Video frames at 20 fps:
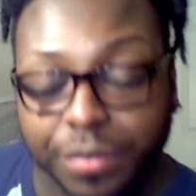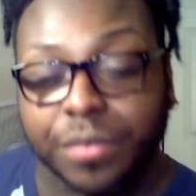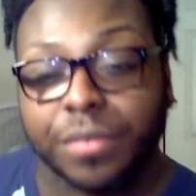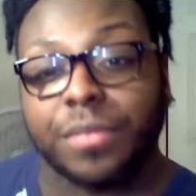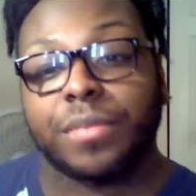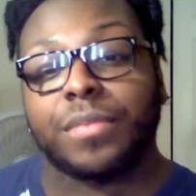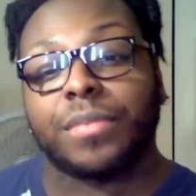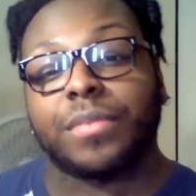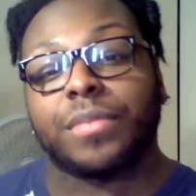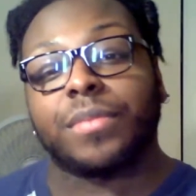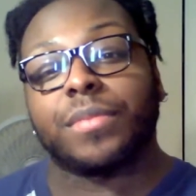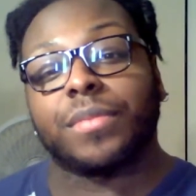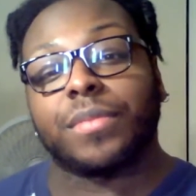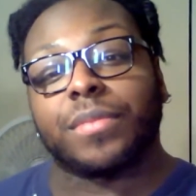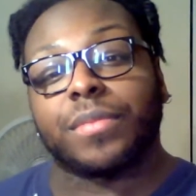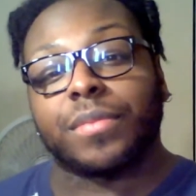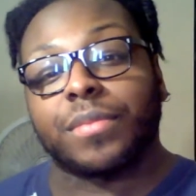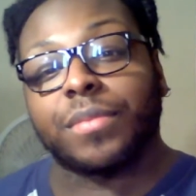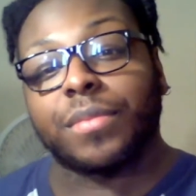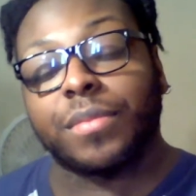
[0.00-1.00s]

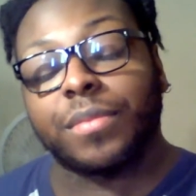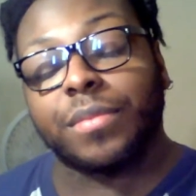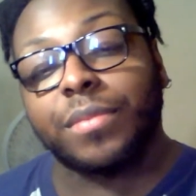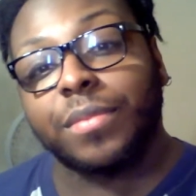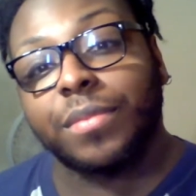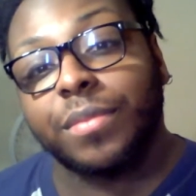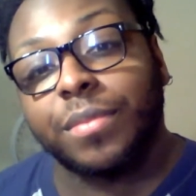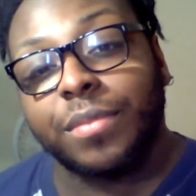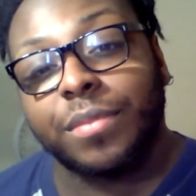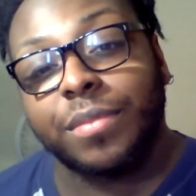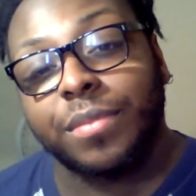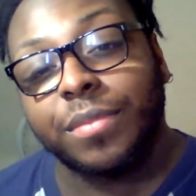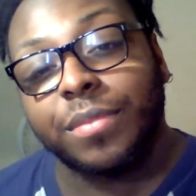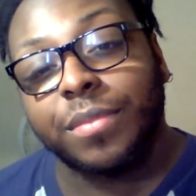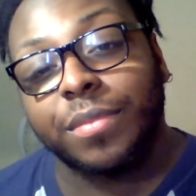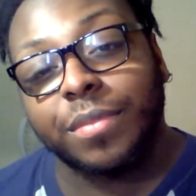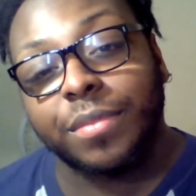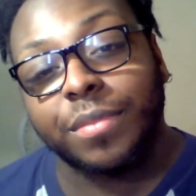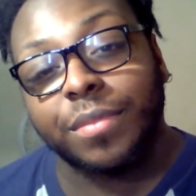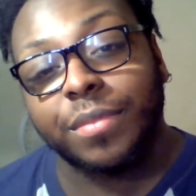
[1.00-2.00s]

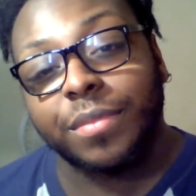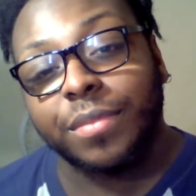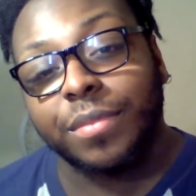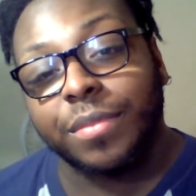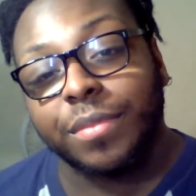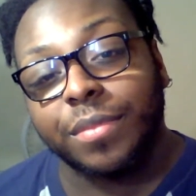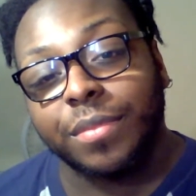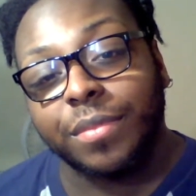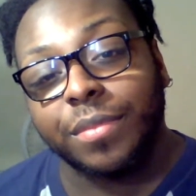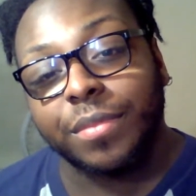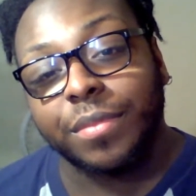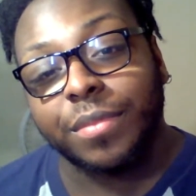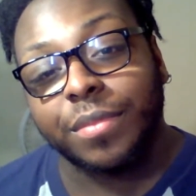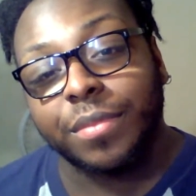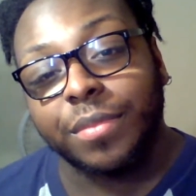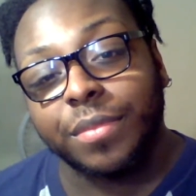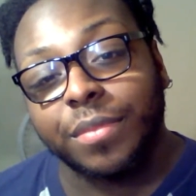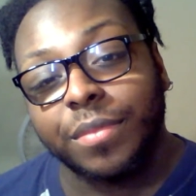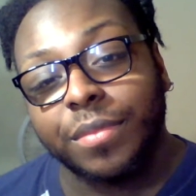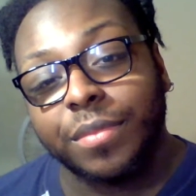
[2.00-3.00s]

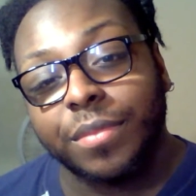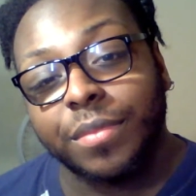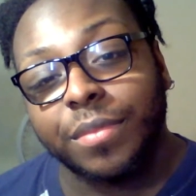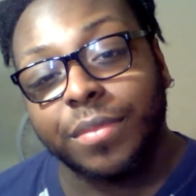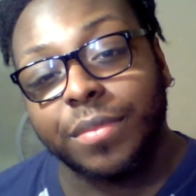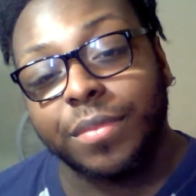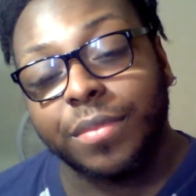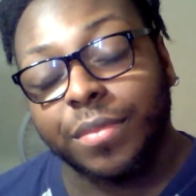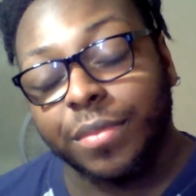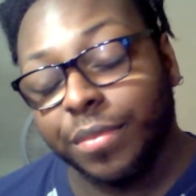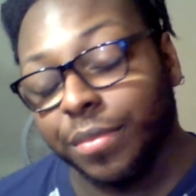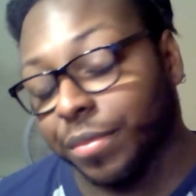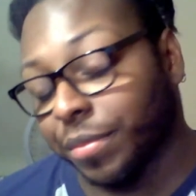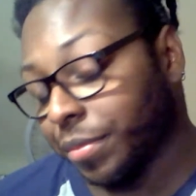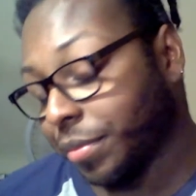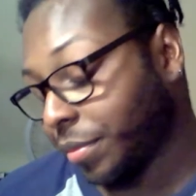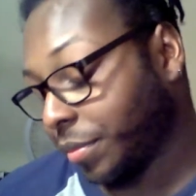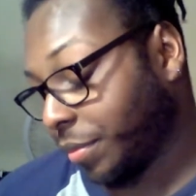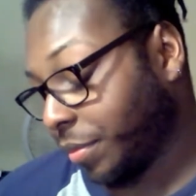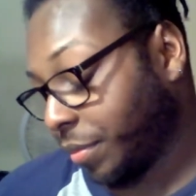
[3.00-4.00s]

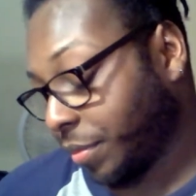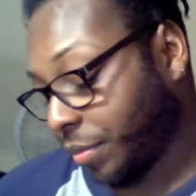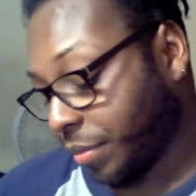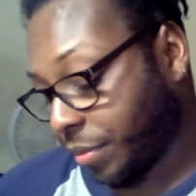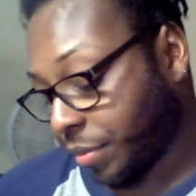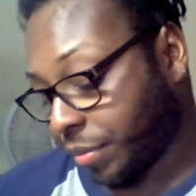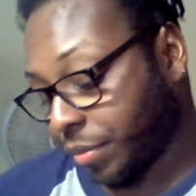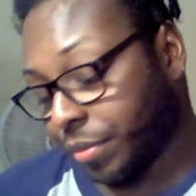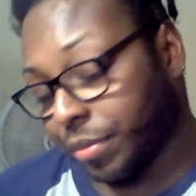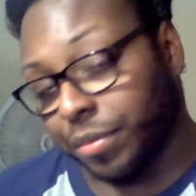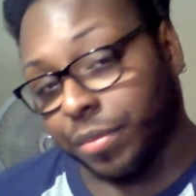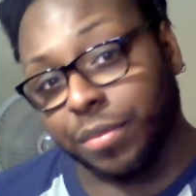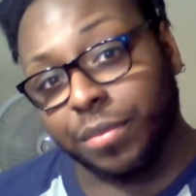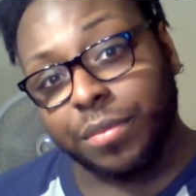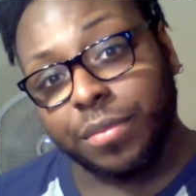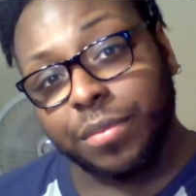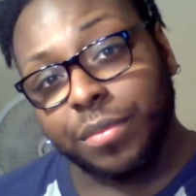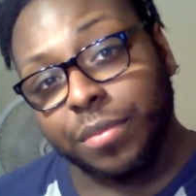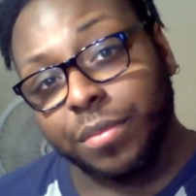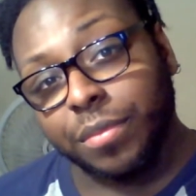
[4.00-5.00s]

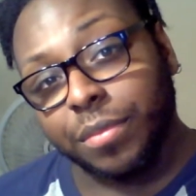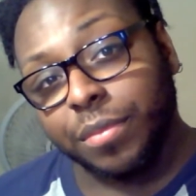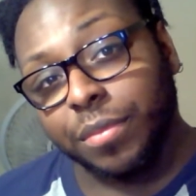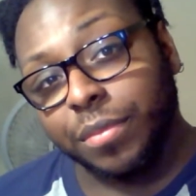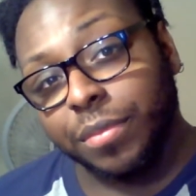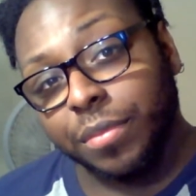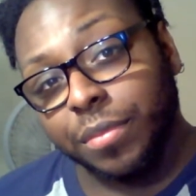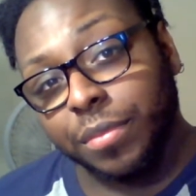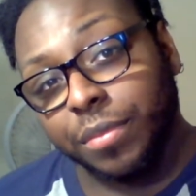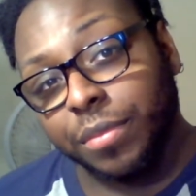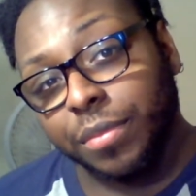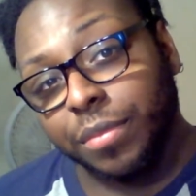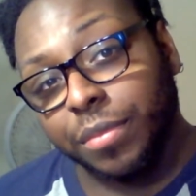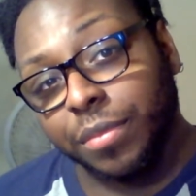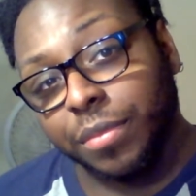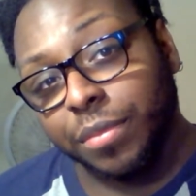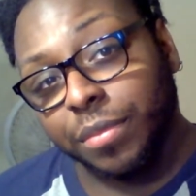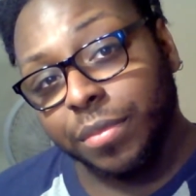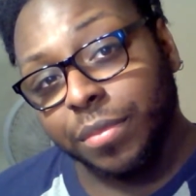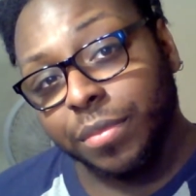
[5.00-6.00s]

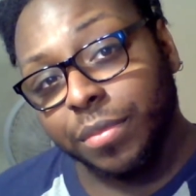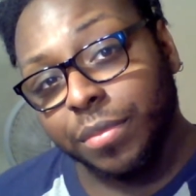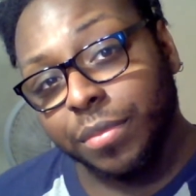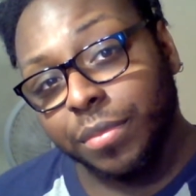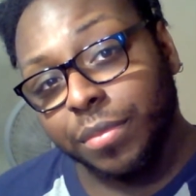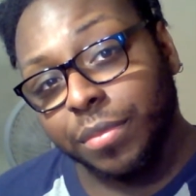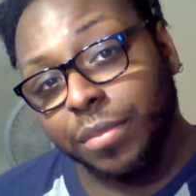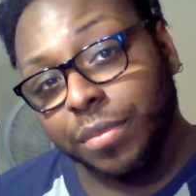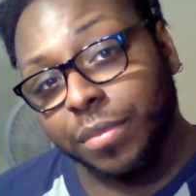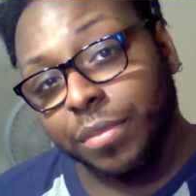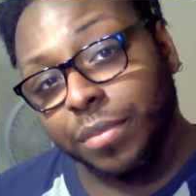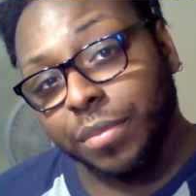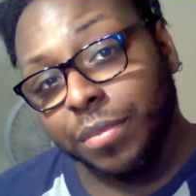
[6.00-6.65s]
Nothing is said.